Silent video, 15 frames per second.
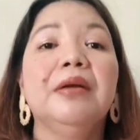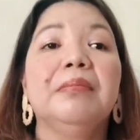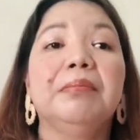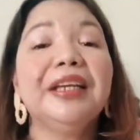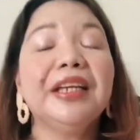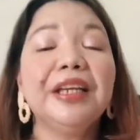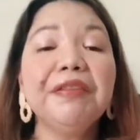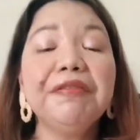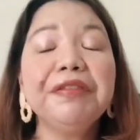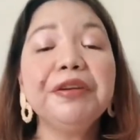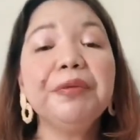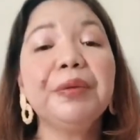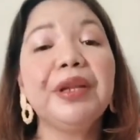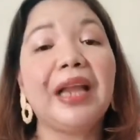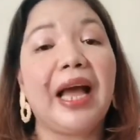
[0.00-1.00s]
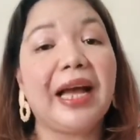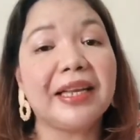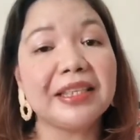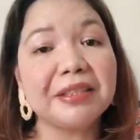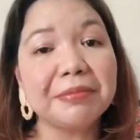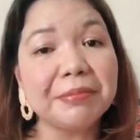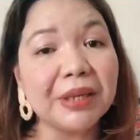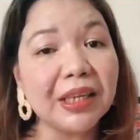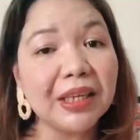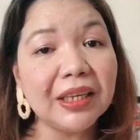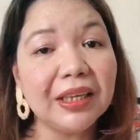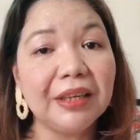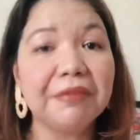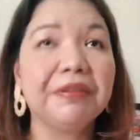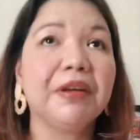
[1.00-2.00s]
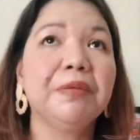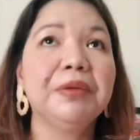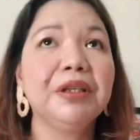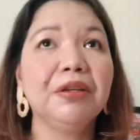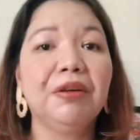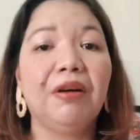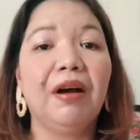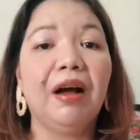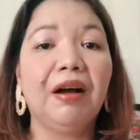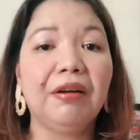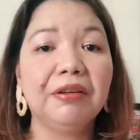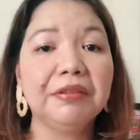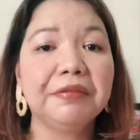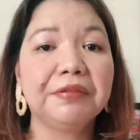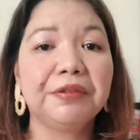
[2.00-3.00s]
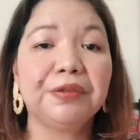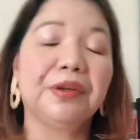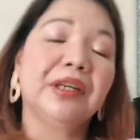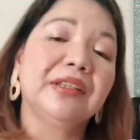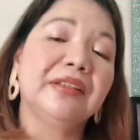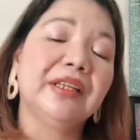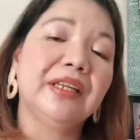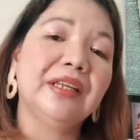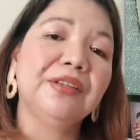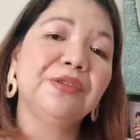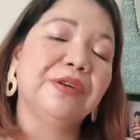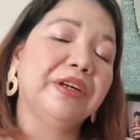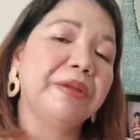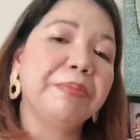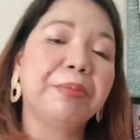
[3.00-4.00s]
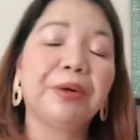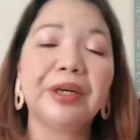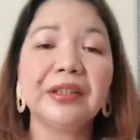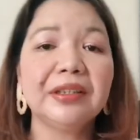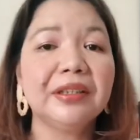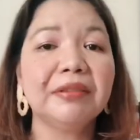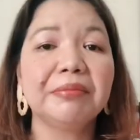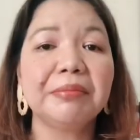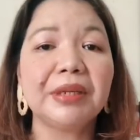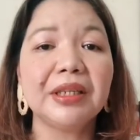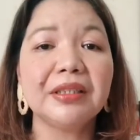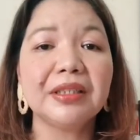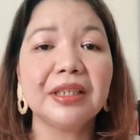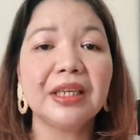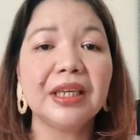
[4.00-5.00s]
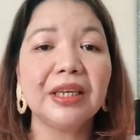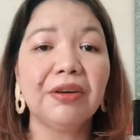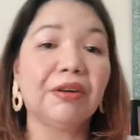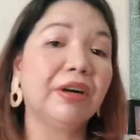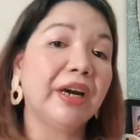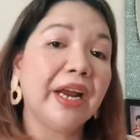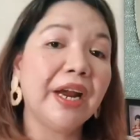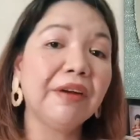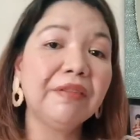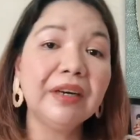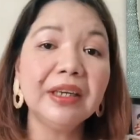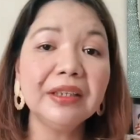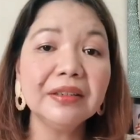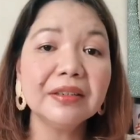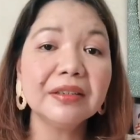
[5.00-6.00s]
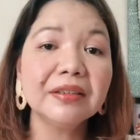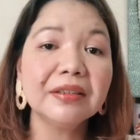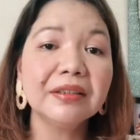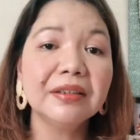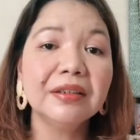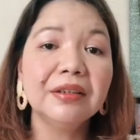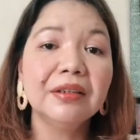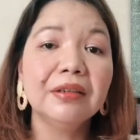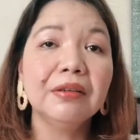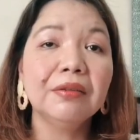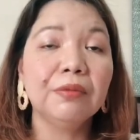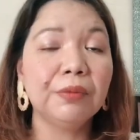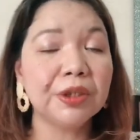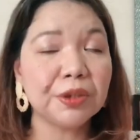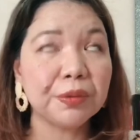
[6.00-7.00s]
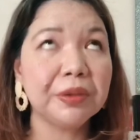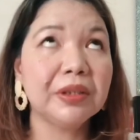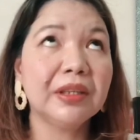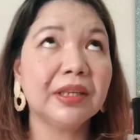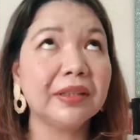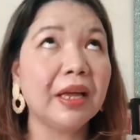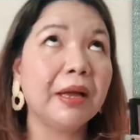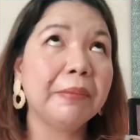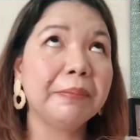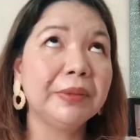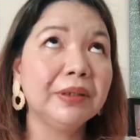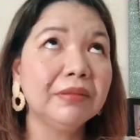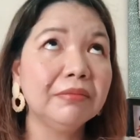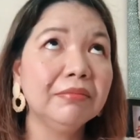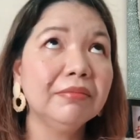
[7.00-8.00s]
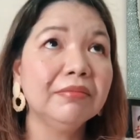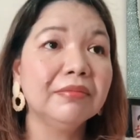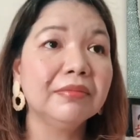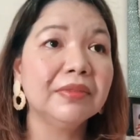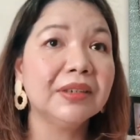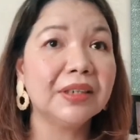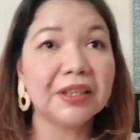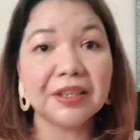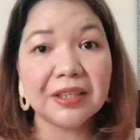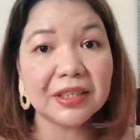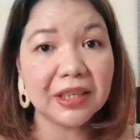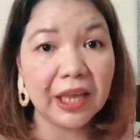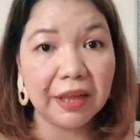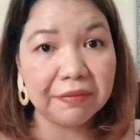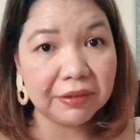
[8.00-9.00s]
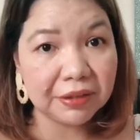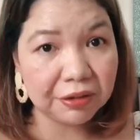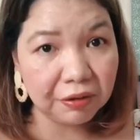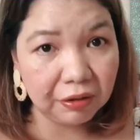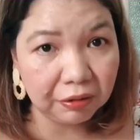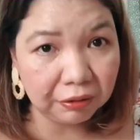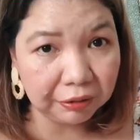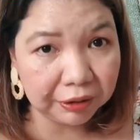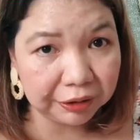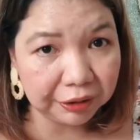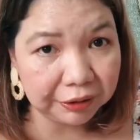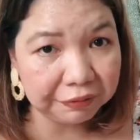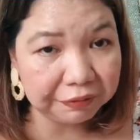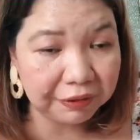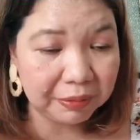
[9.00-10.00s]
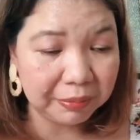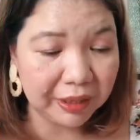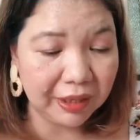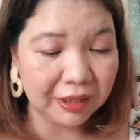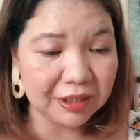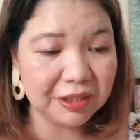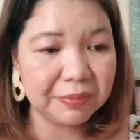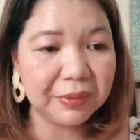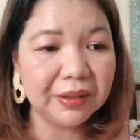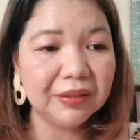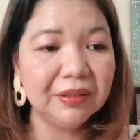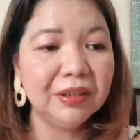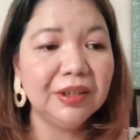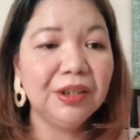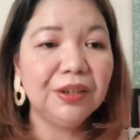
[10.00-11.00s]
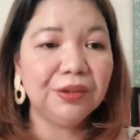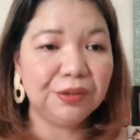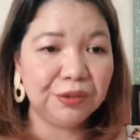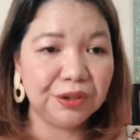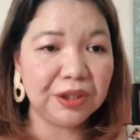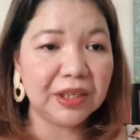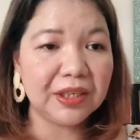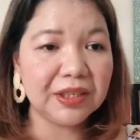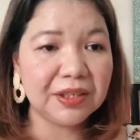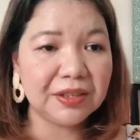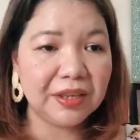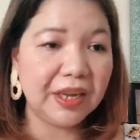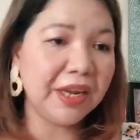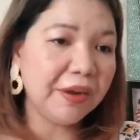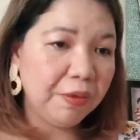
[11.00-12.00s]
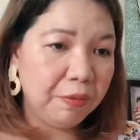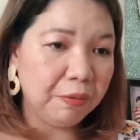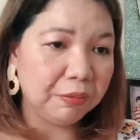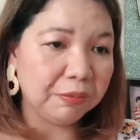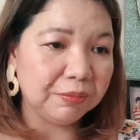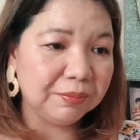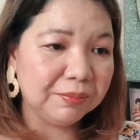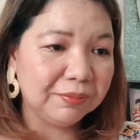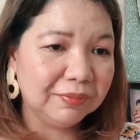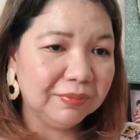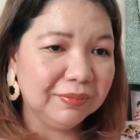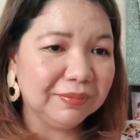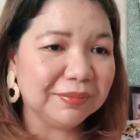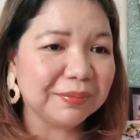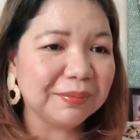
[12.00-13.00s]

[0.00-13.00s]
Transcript: If you will ask me if I will go out to attend to an important meeting or errand, which will not happen, because I have a tow order from my husband to just stay home